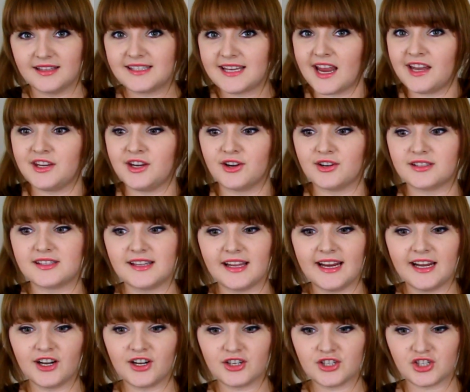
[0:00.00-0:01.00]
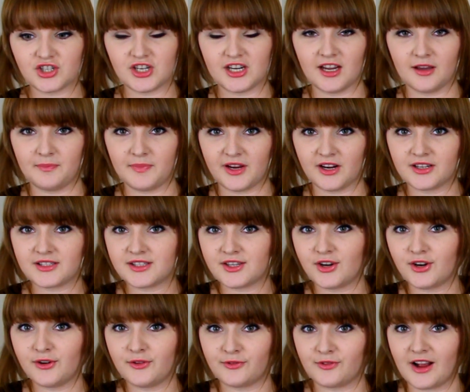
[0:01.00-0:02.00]
10 years later, she appears to
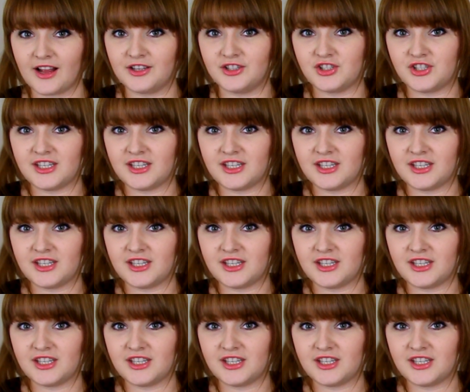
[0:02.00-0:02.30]
her friend